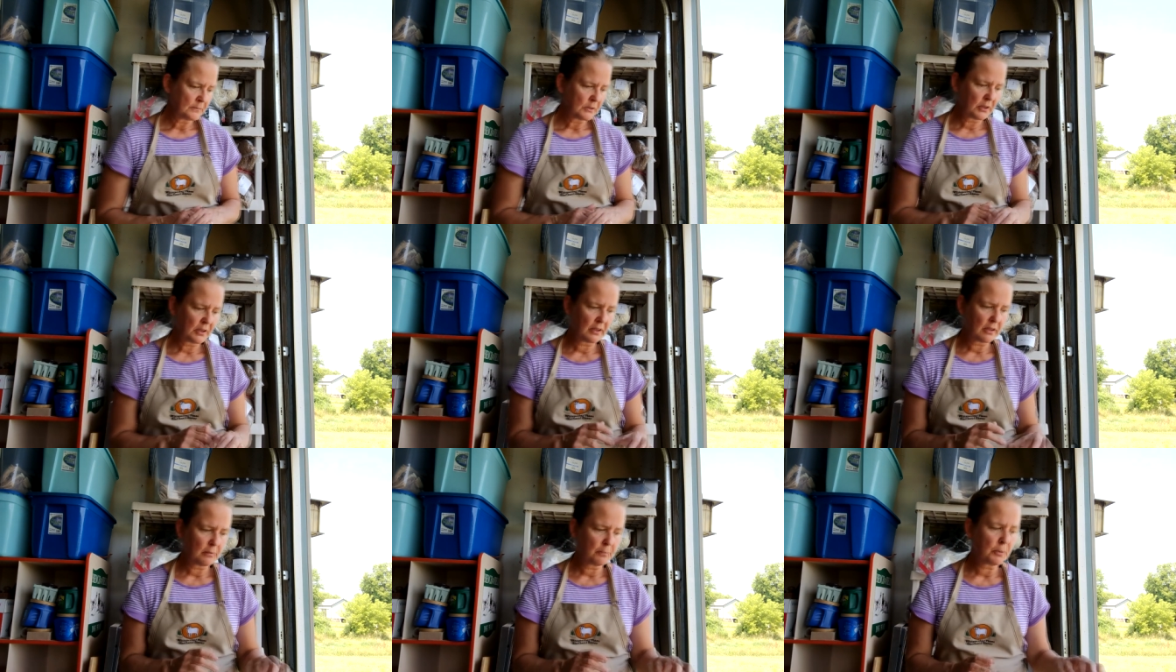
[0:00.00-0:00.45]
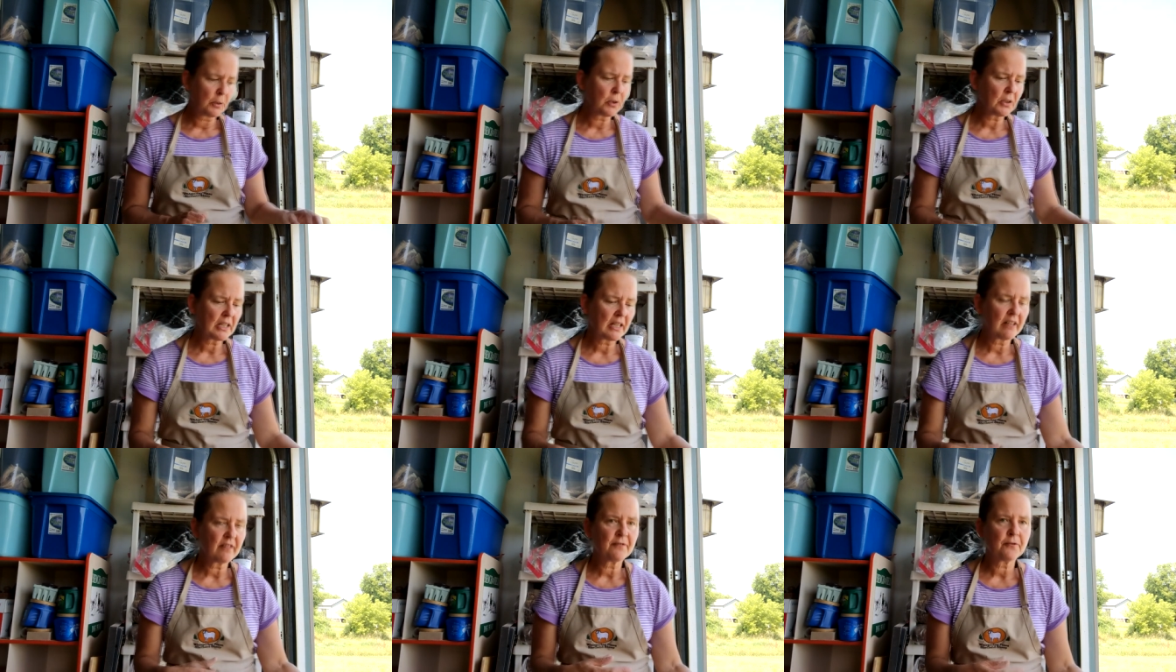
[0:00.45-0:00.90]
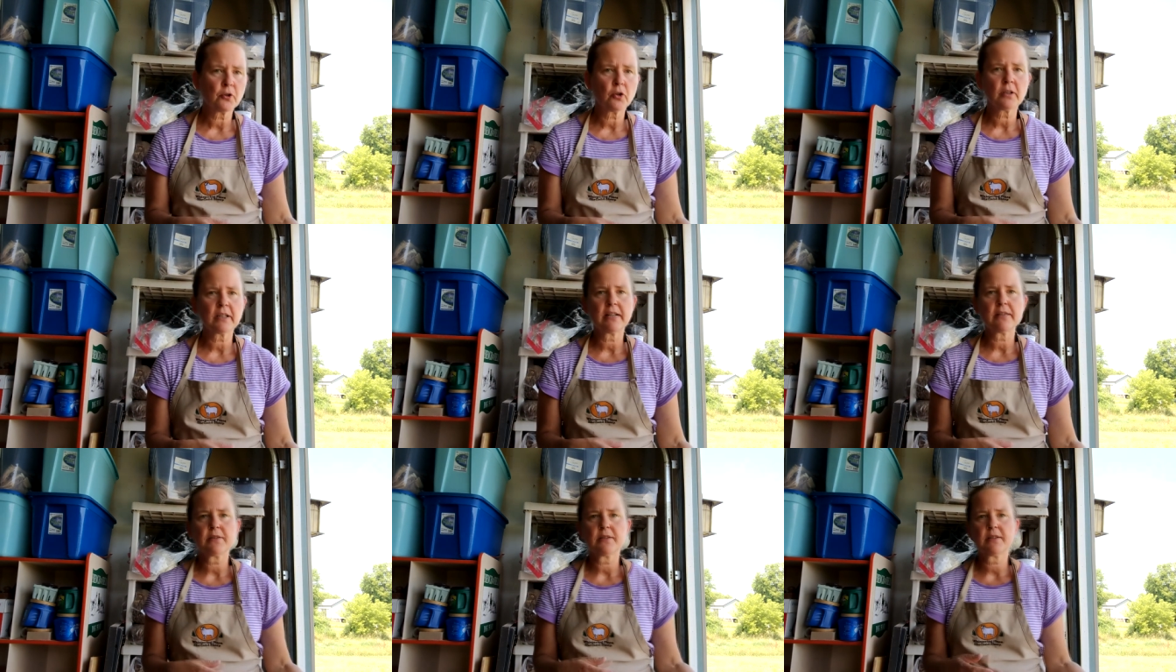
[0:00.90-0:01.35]
gonna pull out
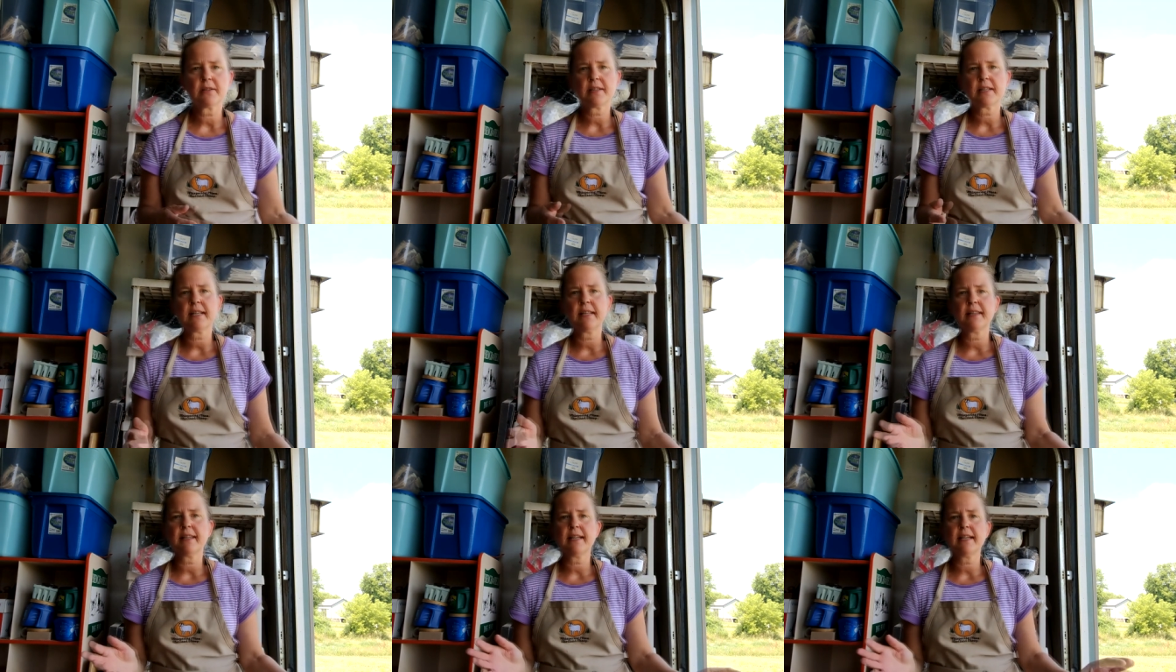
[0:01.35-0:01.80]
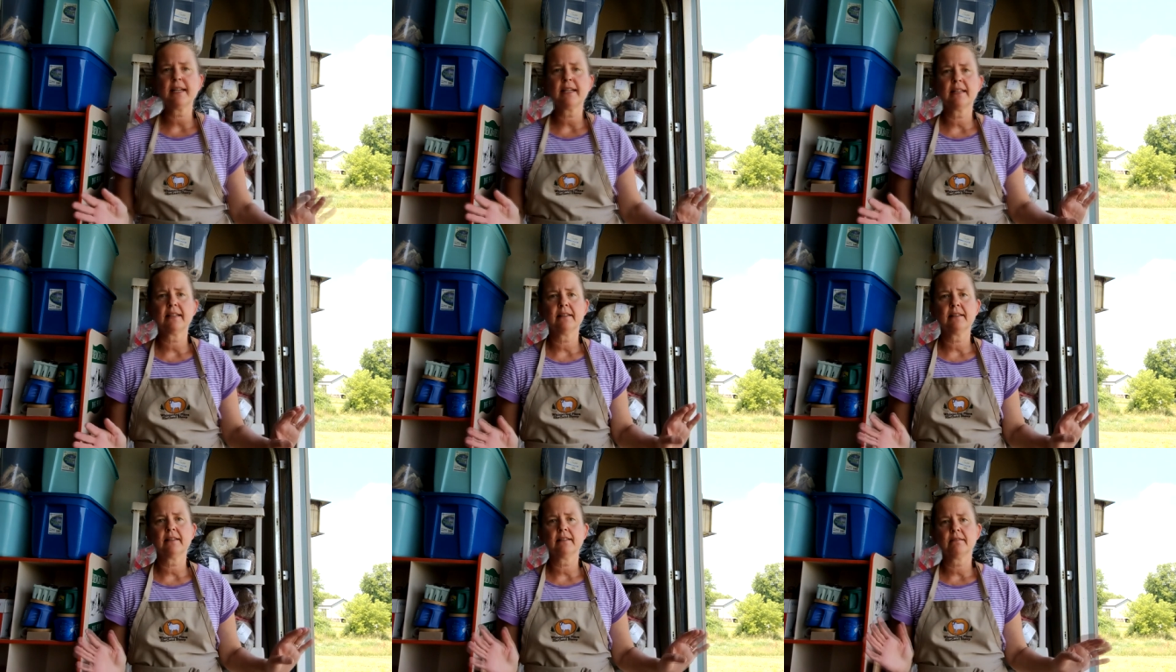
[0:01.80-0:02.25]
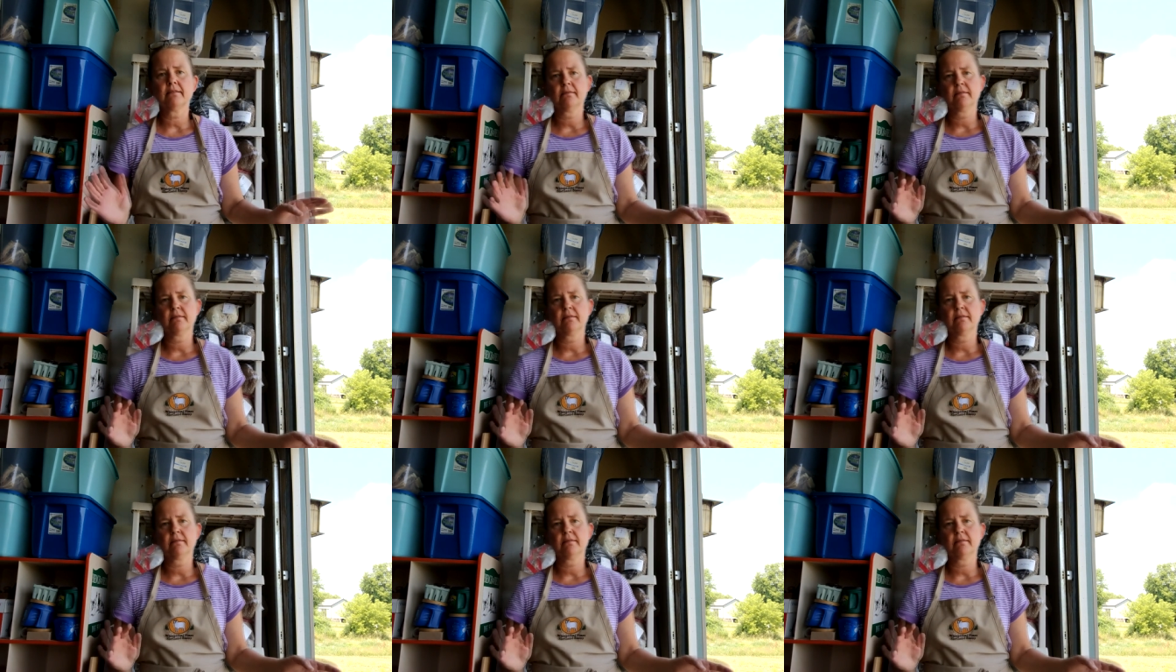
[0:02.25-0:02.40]
four ounces and then